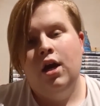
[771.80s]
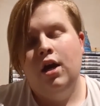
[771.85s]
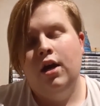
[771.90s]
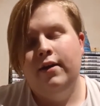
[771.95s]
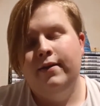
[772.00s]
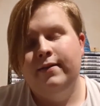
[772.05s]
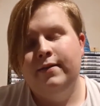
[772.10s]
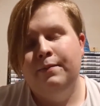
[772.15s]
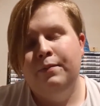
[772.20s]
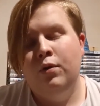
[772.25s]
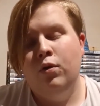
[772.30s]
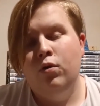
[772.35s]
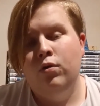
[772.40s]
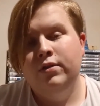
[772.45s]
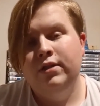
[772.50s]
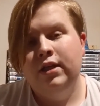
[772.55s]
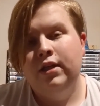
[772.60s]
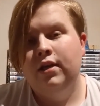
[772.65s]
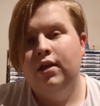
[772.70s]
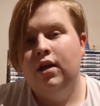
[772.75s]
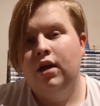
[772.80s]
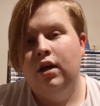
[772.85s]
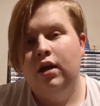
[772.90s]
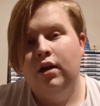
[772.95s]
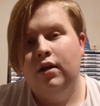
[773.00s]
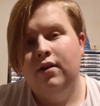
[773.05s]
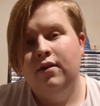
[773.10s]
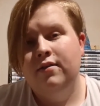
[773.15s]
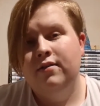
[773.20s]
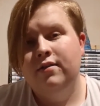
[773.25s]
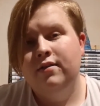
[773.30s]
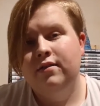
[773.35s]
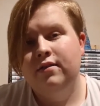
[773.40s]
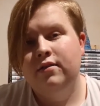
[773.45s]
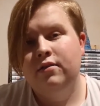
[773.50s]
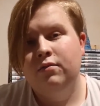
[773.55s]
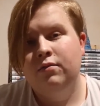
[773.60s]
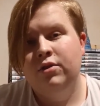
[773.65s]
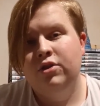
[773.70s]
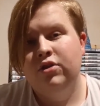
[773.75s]
Supporting
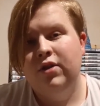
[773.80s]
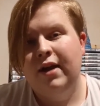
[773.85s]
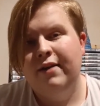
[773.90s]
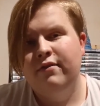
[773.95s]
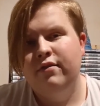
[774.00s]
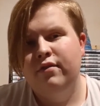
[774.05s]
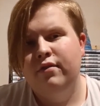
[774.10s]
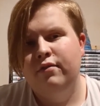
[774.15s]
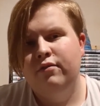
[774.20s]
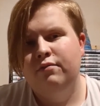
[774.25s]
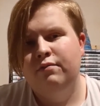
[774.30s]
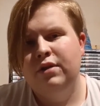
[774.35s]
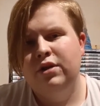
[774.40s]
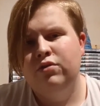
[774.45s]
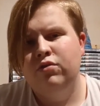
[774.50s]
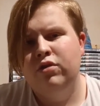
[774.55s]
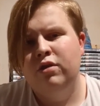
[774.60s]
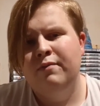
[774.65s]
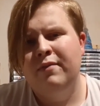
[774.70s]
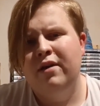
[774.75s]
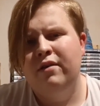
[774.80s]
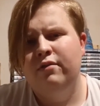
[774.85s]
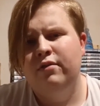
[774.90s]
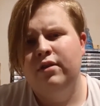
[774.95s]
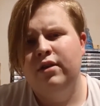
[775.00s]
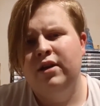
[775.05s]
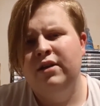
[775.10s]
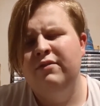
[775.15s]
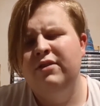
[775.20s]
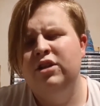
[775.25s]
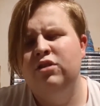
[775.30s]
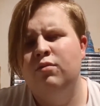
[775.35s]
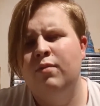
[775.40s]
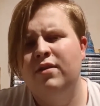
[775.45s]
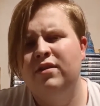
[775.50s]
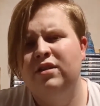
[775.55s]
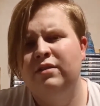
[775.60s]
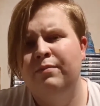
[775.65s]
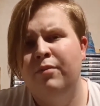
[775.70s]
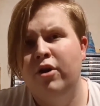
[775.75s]
cast, which I haven't been talking about... I don't really talk
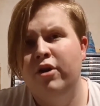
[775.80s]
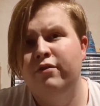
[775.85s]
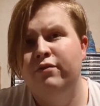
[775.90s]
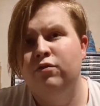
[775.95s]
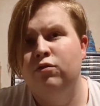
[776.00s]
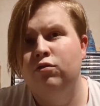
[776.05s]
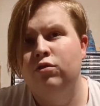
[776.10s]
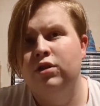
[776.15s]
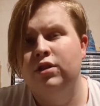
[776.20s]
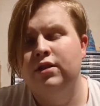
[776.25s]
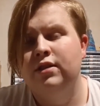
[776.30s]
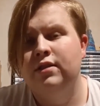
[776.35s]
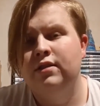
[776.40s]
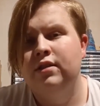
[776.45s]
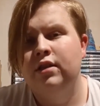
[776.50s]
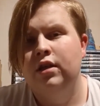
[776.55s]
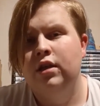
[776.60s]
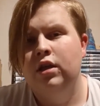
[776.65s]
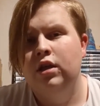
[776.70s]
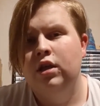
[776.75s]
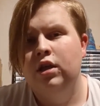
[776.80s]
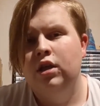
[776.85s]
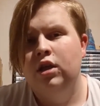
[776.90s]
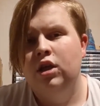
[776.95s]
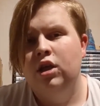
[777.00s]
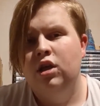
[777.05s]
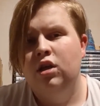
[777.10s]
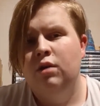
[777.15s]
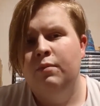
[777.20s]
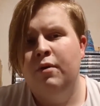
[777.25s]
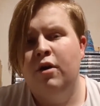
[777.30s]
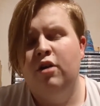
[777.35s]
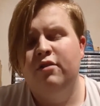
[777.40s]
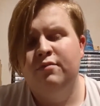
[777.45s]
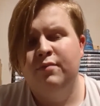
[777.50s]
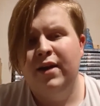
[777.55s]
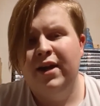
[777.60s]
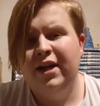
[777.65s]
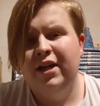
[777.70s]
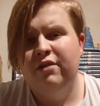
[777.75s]
about in Spyfall, because apart
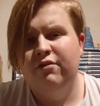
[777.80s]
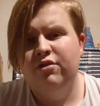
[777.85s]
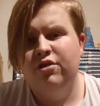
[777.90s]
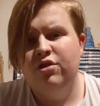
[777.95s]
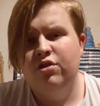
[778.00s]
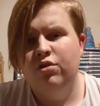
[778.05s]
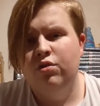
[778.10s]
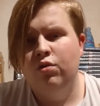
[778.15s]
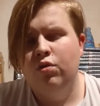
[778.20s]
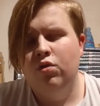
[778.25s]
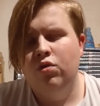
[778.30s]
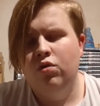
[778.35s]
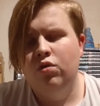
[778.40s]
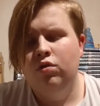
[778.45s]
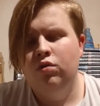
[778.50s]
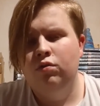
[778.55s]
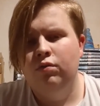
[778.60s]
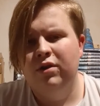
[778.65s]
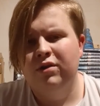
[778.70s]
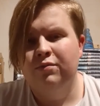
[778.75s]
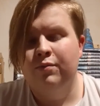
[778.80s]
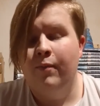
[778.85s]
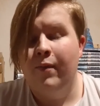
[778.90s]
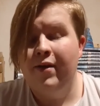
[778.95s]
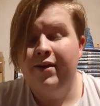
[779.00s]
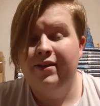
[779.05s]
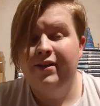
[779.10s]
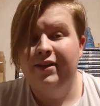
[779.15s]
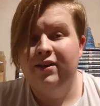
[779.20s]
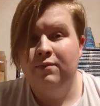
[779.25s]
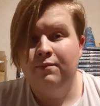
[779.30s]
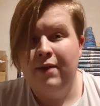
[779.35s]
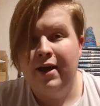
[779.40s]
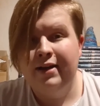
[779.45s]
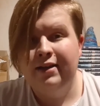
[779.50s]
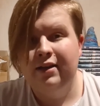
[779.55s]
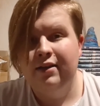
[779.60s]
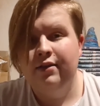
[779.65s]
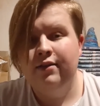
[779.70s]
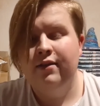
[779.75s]
from Ada and Nor, which are basically
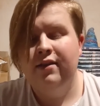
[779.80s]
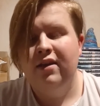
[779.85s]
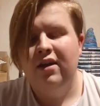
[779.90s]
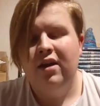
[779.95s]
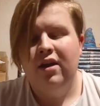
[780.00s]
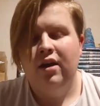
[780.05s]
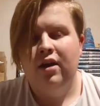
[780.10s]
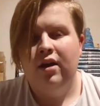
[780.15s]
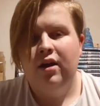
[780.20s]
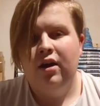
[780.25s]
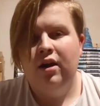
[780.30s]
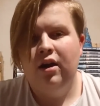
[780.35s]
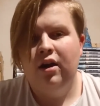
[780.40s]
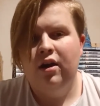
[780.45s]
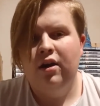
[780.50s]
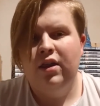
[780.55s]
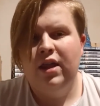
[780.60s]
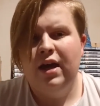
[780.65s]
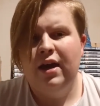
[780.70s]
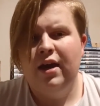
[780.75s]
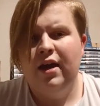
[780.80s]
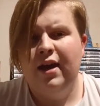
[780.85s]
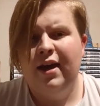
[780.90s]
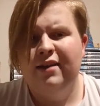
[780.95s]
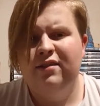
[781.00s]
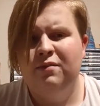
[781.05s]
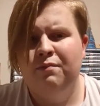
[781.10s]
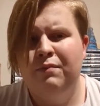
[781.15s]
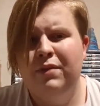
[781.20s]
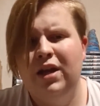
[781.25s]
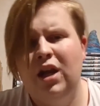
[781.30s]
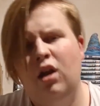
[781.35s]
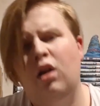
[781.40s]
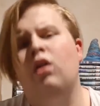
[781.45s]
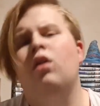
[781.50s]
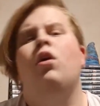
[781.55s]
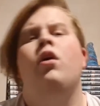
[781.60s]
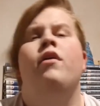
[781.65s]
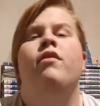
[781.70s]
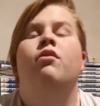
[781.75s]
companions, there hasn't been a
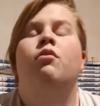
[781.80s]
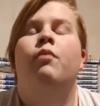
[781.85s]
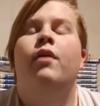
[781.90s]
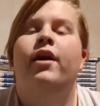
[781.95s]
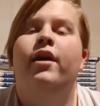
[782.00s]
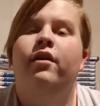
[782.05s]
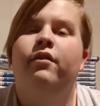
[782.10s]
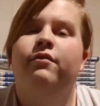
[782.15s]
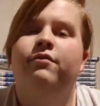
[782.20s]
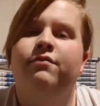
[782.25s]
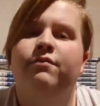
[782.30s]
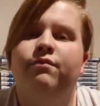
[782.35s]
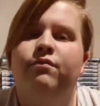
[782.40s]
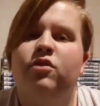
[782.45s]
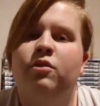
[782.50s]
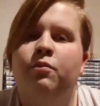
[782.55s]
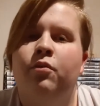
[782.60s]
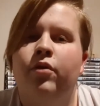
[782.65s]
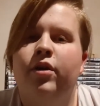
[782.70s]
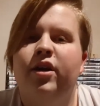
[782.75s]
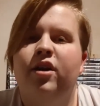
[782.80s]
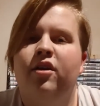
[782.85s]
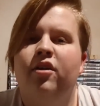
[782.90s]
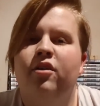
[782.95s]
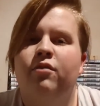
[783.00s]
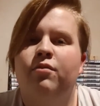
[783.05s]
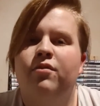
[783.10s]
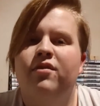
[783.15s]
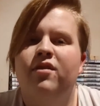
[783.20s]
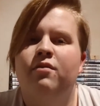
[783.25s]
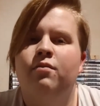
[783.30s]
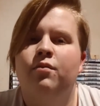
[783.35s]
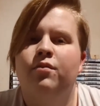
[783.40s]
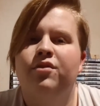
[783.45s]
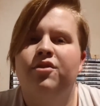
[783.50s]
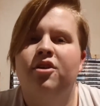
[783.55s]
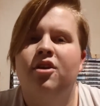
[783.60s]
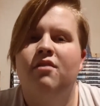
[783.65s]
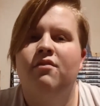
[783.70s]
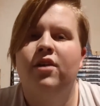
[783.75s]
lot in the way of supporting cast, whereas this one was
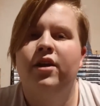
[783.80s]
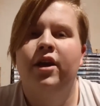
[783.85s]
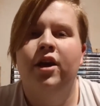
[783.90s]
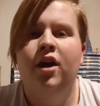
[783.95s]
kind of like,